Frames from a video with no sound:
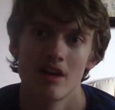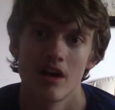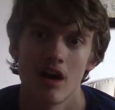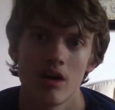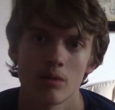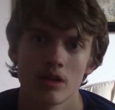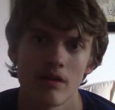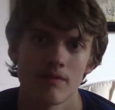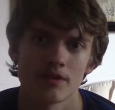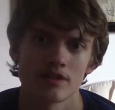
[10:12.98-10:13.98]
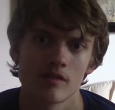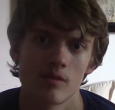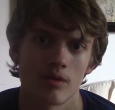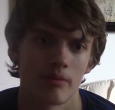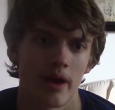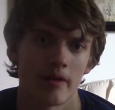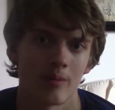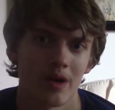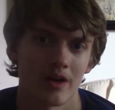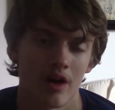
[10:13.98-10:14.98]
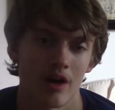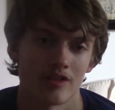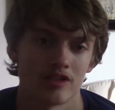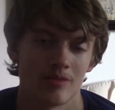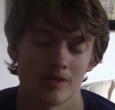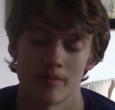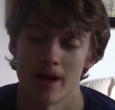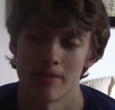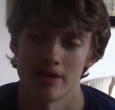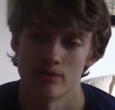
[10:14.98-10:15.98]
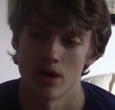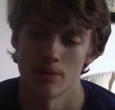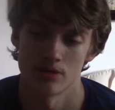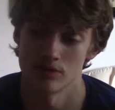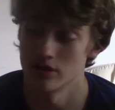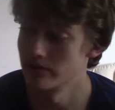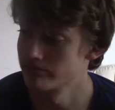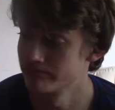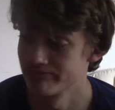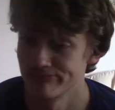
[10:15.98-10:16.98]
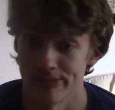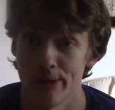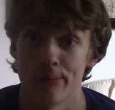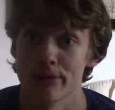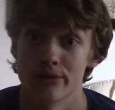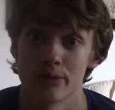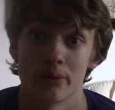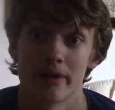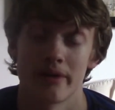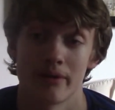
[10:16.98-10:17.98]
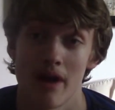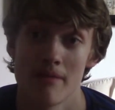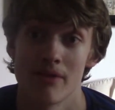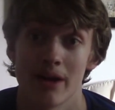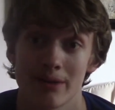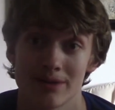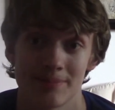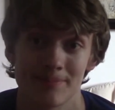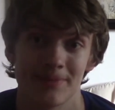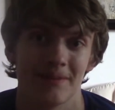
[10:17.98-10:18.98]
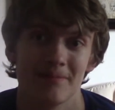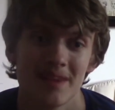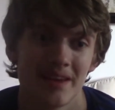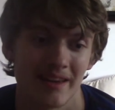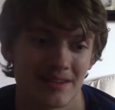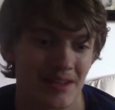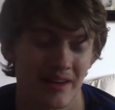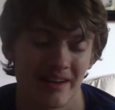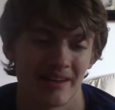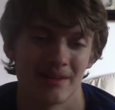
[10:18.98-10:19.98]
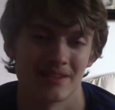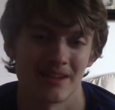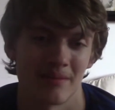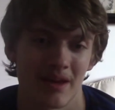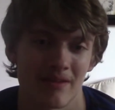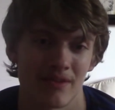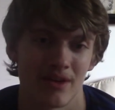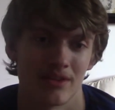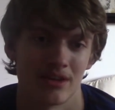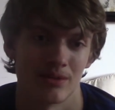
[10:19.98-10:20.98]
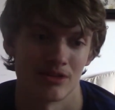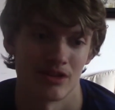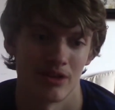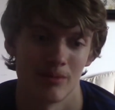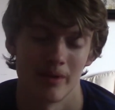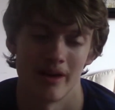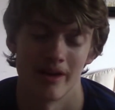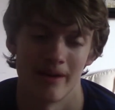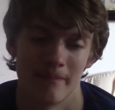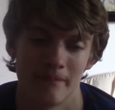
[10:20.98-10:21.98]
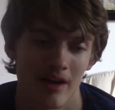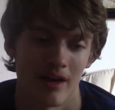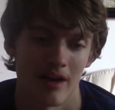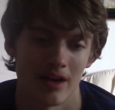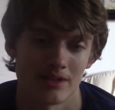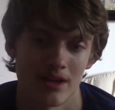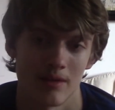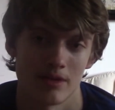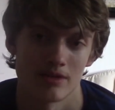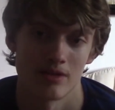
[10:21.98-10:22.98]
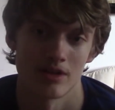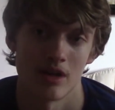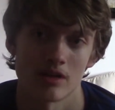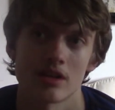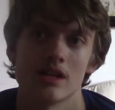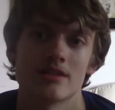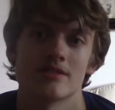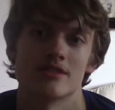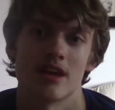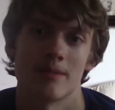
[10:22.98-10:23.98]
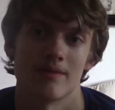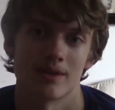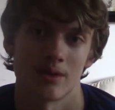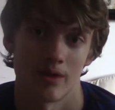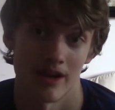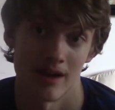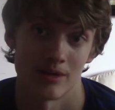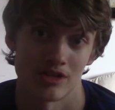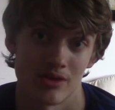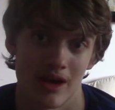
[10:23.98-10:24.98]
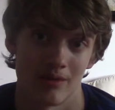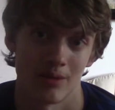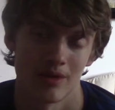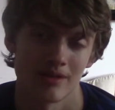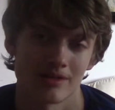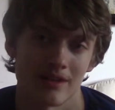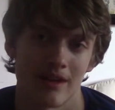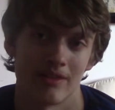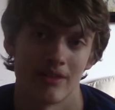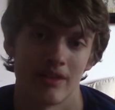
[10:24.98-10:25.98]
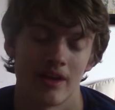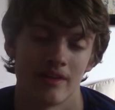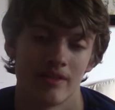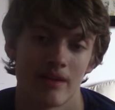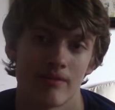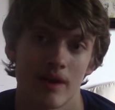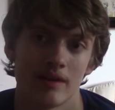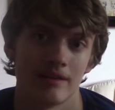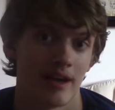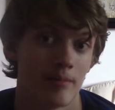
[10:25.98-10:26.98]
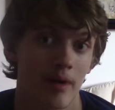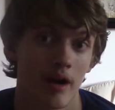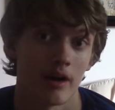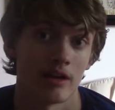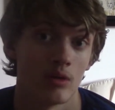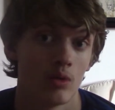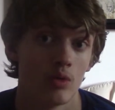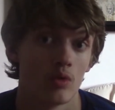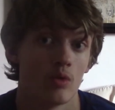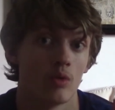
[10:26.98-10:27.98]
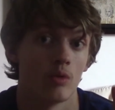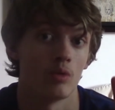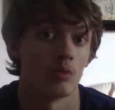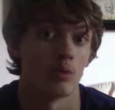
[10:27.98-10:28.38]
oh, we're looking for someone with very weird costumes, and Batman and Robin are just like, no, we're just ordinary crime fighters. But, so anyway, it's like making fun of the own show. But, so the doctor teaches Jamie and Victoria how a train works, and then they find a dead body. Ooh,